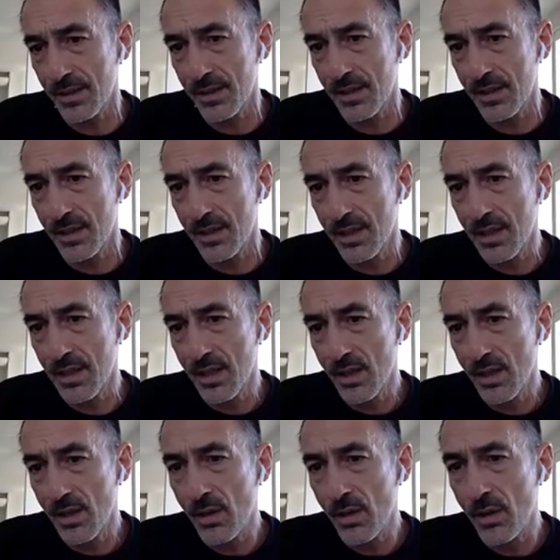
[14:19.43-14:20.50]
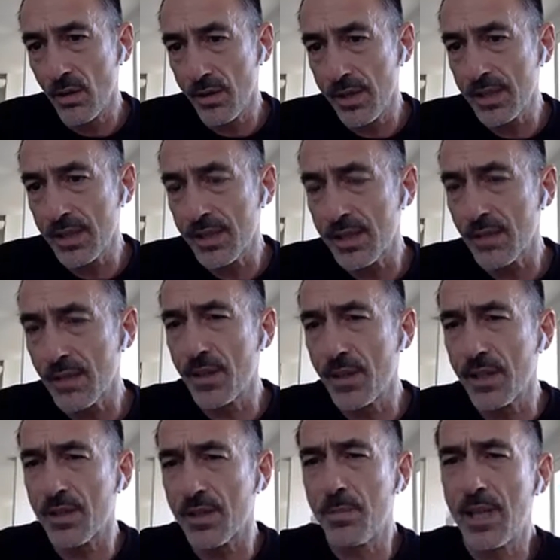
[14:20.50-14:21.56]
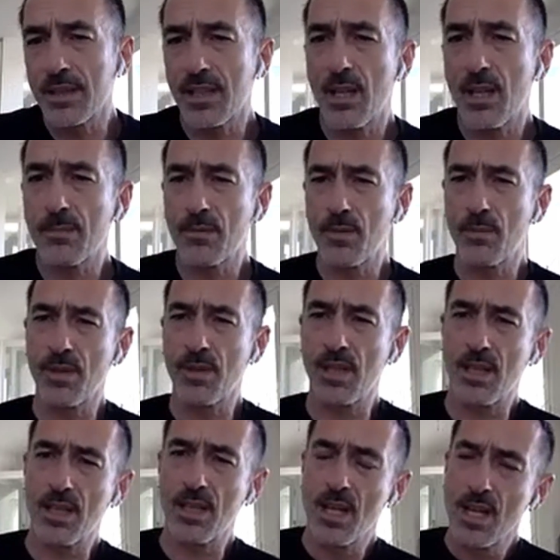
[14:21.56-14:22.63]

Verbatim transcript: Okay. All this first part comes from the